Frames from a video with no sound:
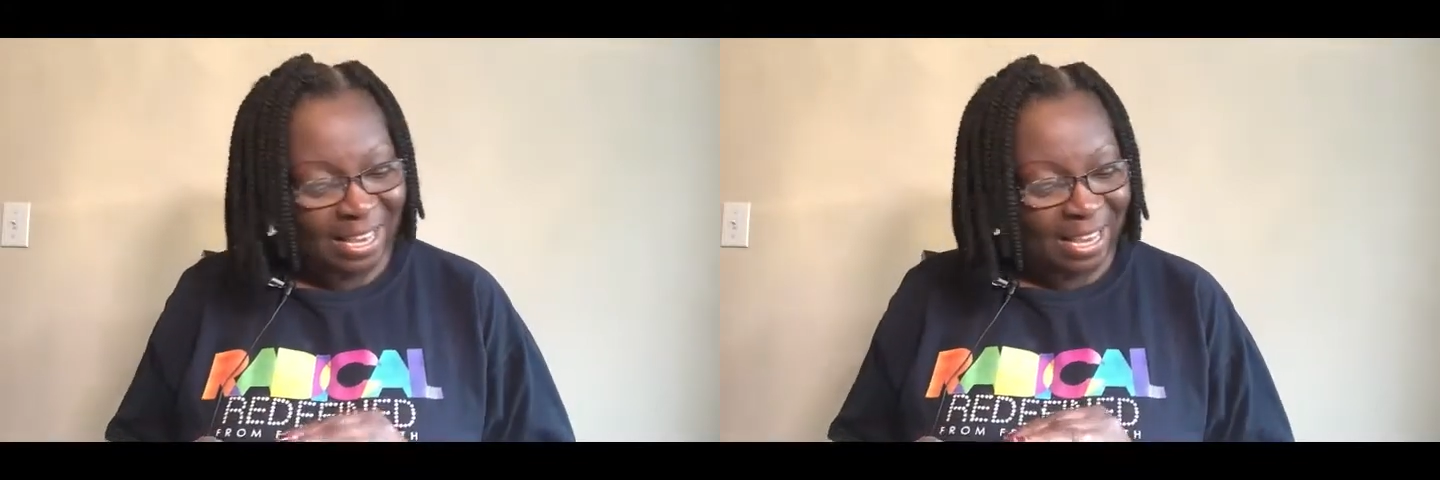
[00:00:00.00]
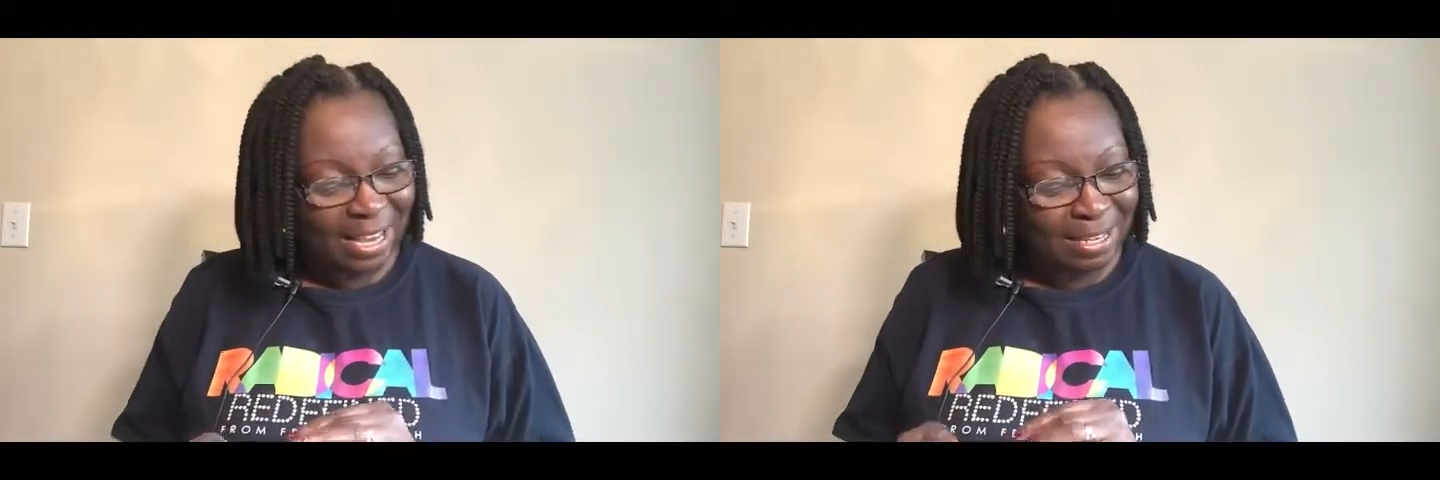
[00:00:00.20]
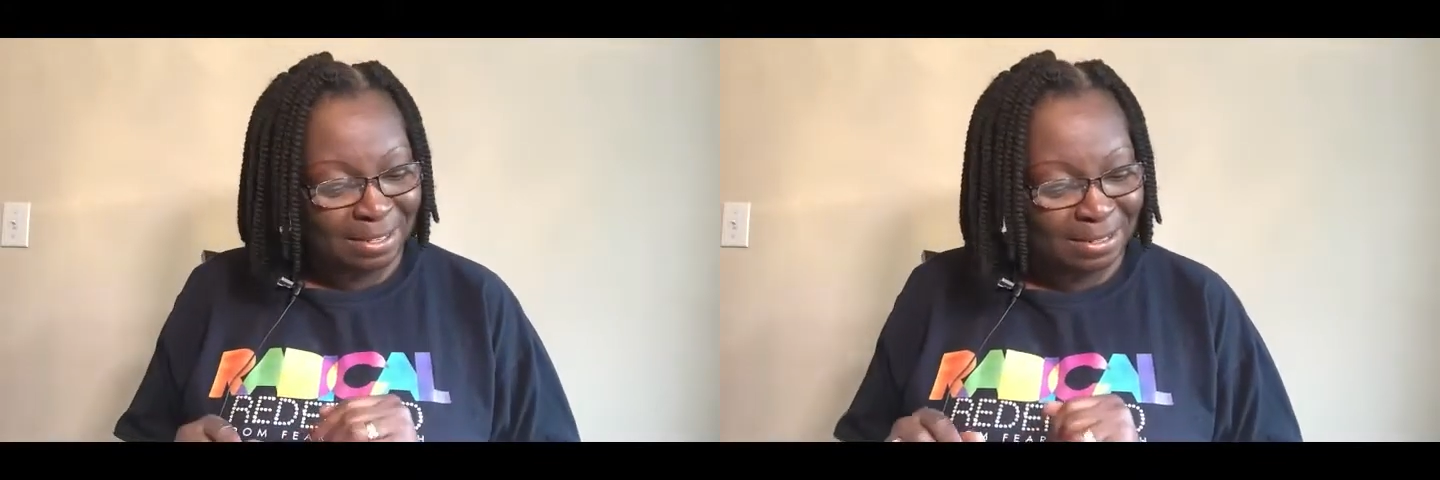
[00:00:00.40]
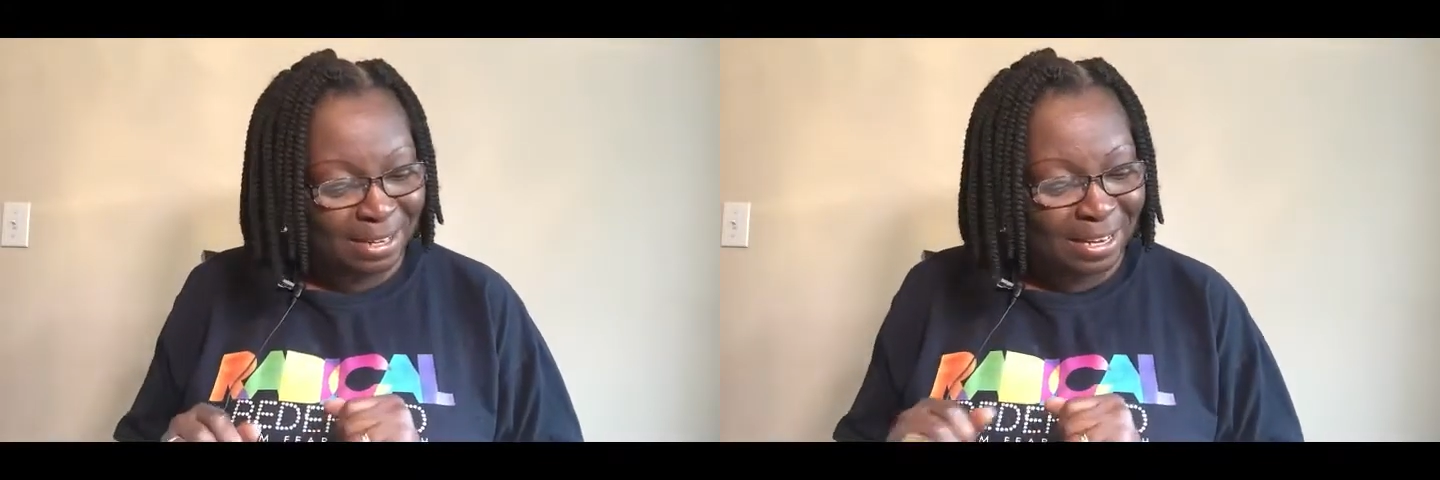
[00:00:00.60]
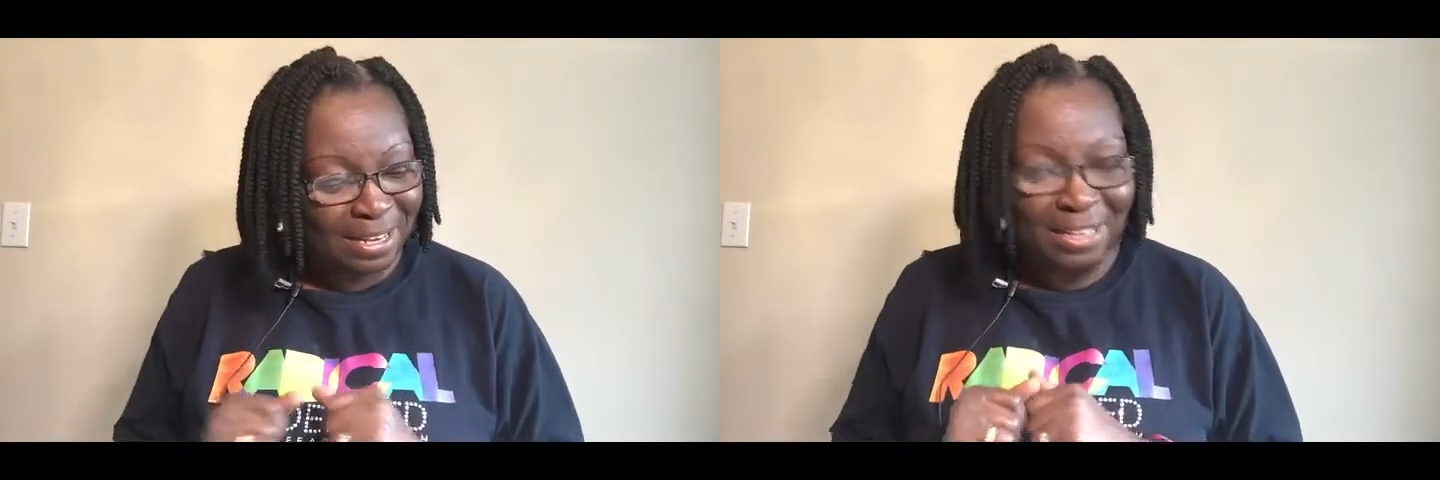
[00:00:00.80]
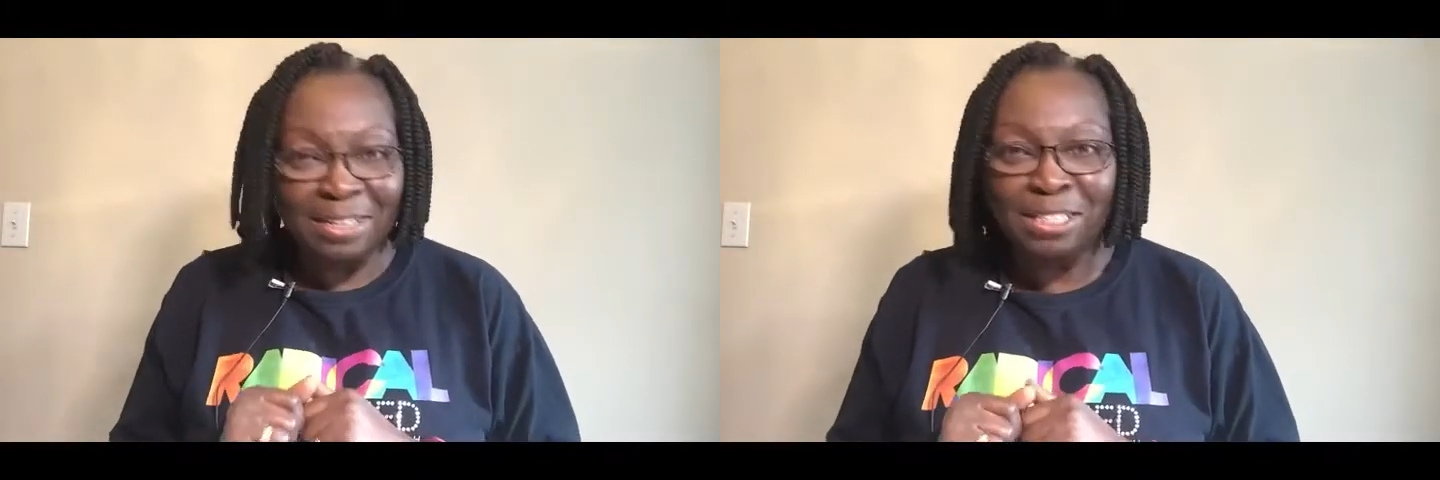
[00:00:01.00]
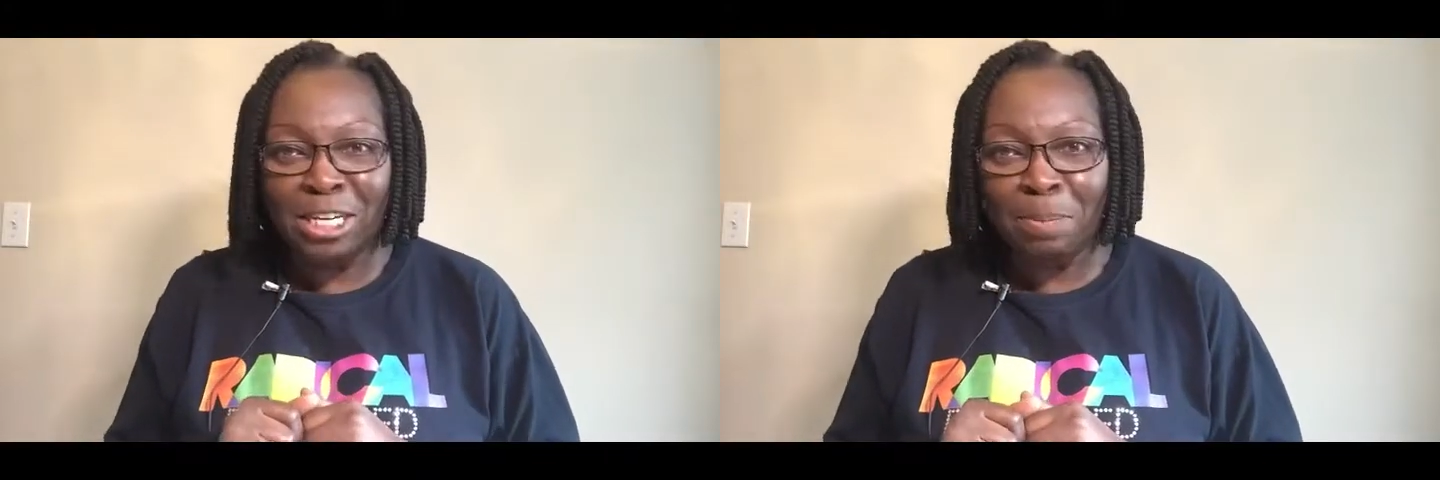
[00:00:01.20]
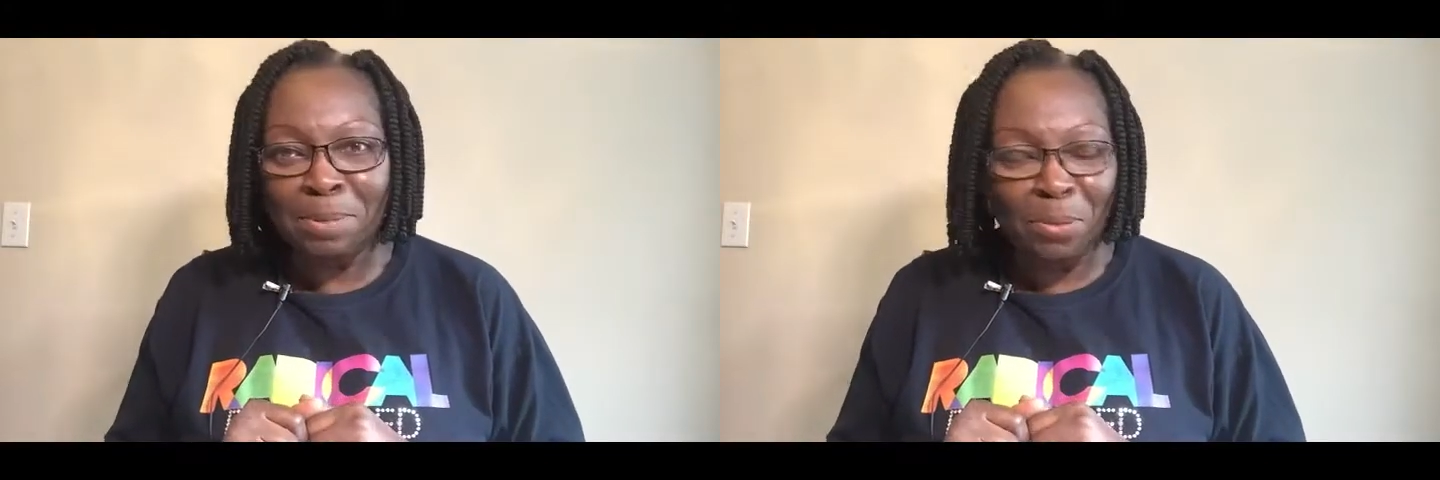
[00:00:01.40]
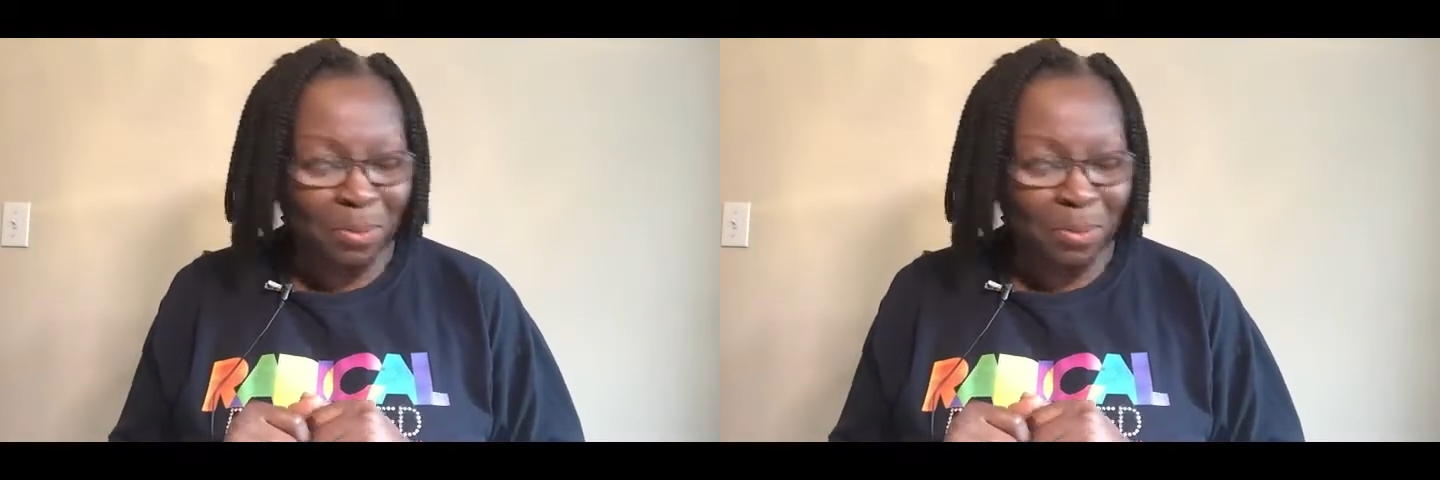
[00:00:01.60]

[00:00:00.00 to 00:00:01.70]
And in chapter